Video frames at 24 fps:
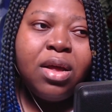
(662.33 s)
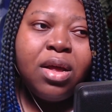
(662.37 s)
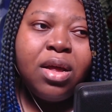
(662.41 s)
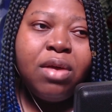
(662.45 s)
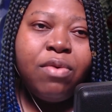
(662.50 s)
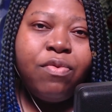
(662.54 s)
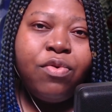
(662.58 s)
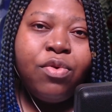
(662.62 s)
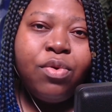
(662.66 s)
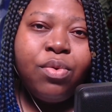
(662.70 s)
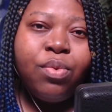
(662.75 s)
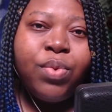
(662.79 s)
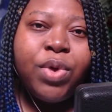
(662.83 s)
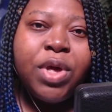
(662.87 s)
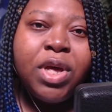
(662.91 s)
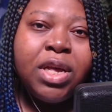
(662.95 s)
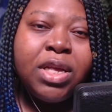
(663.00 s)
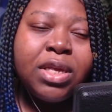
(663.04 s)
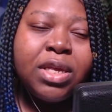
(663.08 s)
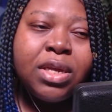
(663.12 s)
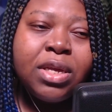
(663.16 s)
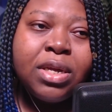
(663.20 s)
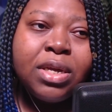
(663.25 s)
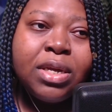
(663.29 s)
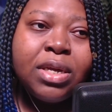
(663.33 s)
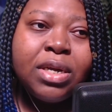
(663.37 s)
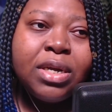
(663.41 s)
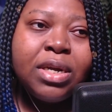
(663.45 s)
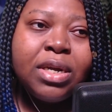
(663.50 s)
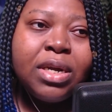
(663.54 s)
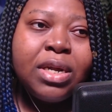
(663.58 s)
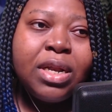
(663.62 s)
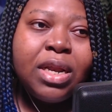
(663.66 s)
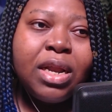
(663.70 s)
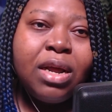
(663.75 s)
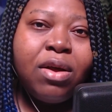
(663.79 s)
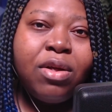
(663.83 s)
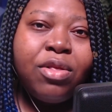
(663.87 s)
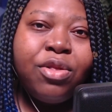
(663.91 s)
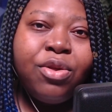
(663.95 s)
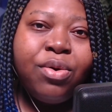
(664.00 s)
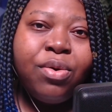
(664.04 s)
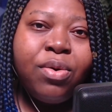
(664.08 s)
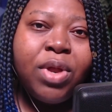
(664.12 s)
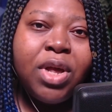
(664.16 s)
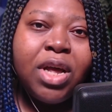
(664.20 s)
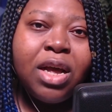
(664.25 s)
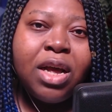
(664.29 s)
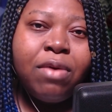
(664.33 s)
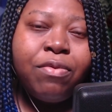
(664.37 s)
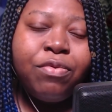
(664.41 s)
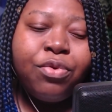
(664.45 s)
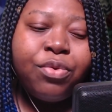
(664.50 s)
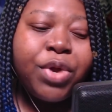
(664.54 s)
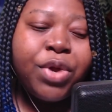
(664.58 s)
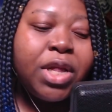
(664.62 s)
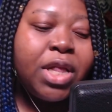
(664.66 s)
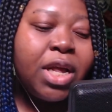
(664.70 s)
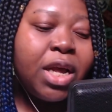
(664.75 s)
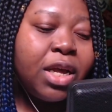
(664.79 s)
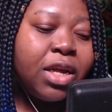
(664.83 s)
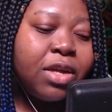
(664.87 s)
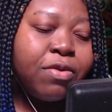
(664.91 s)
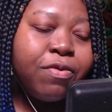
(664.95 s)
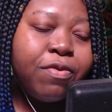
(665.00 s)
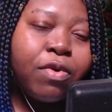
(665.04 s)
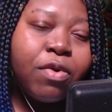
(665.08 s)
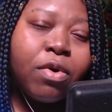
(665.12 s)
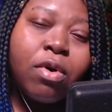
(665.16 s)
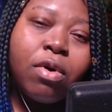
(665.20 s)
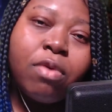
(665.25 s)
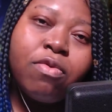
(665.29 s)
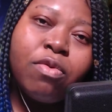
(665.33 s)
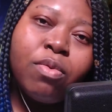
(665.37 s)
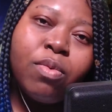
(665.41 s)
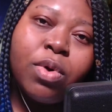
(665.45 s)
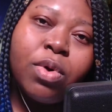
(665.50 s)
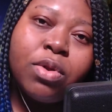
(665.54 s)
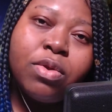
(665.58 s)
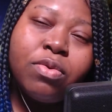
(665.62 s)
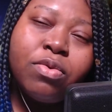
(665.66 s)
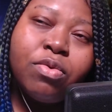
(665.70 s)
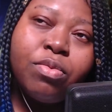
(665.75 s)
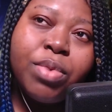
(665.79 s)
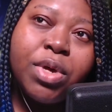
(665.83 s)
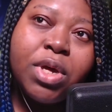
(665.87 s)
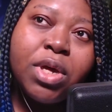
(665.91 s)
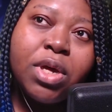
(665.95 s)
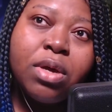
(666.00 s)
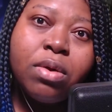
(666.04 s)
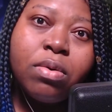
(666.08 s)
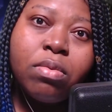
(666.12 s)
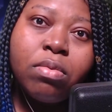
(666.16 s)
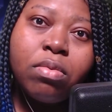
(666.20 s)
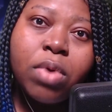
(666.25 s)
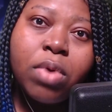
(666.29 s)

a few weeks, now they only have 3 days for Alpha One to be